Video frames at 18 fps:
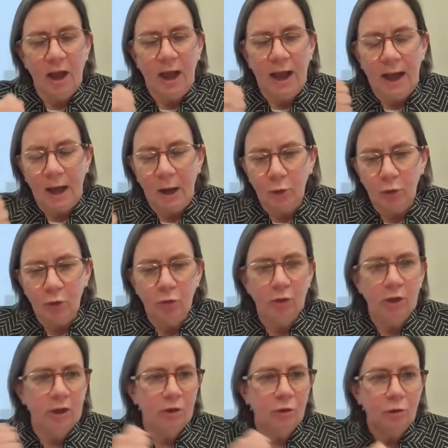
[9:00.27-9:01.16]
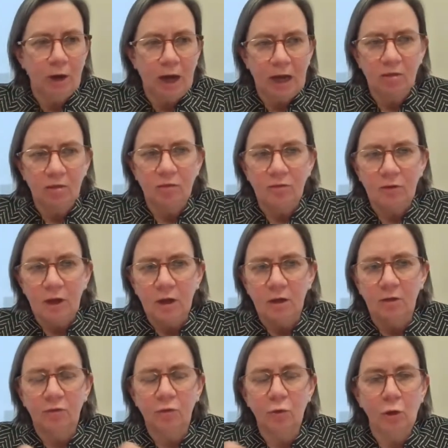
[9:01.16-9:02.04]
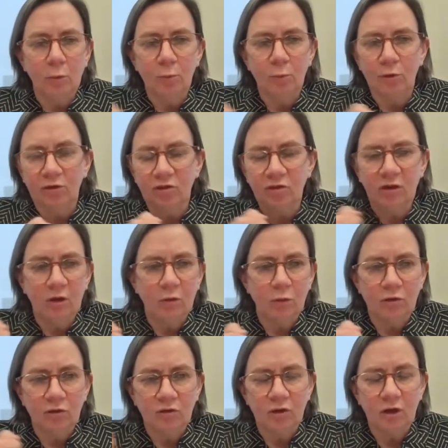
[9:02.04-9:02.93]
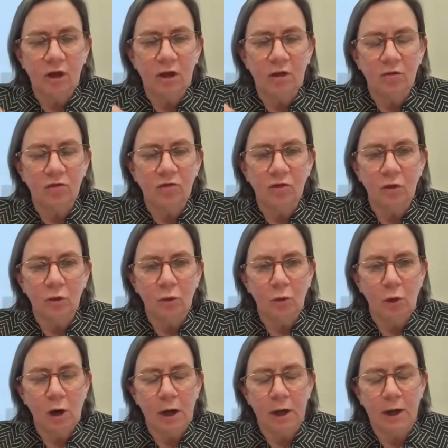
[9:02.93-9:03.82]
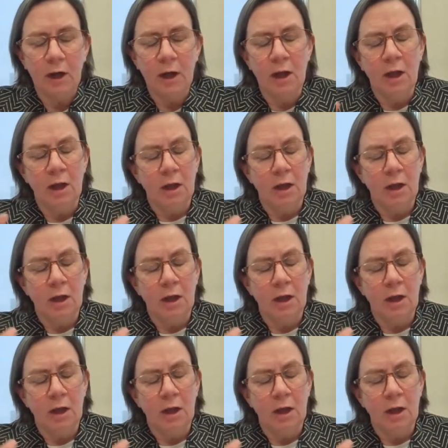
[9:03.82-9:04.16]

how you can crack the veil of corporate secrecy and so on,